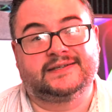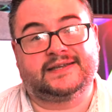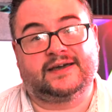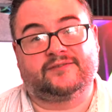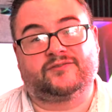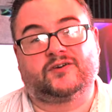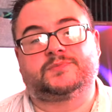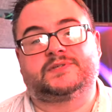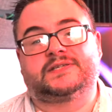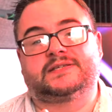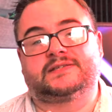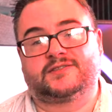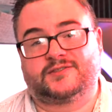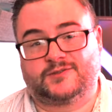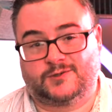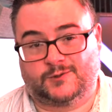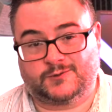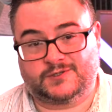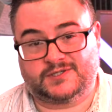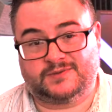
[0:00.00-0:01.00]
DevOps is
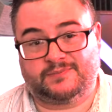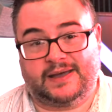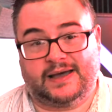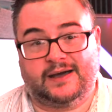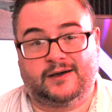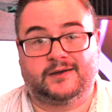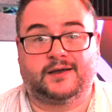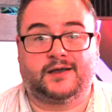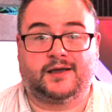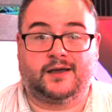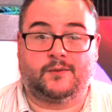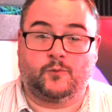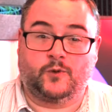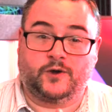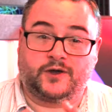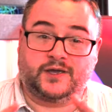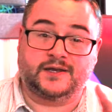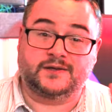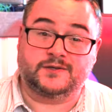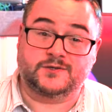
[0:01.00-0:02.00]
thought about and
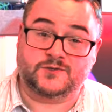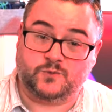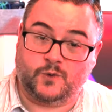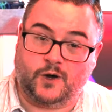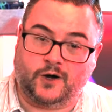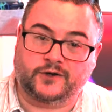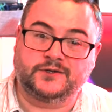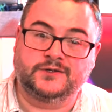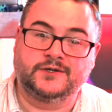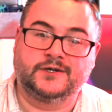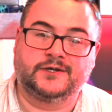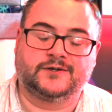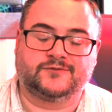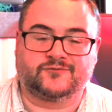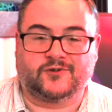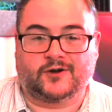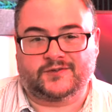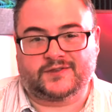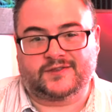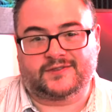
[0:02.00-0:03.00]
working as one
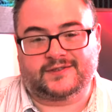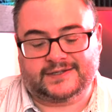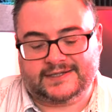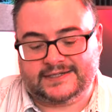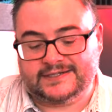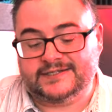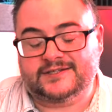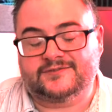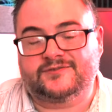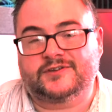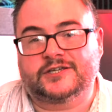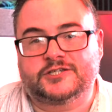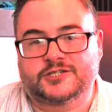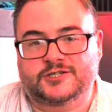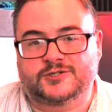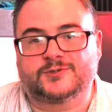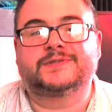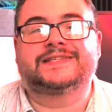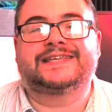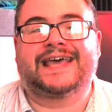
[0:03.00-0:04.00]
rather than
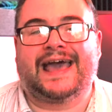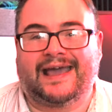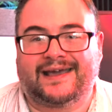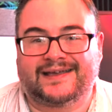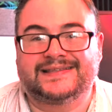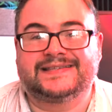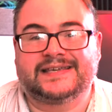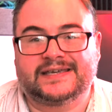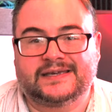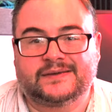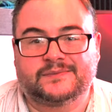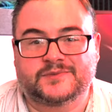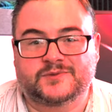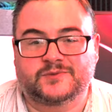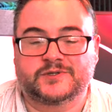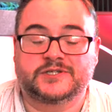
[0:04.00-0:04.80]
individual tech teams,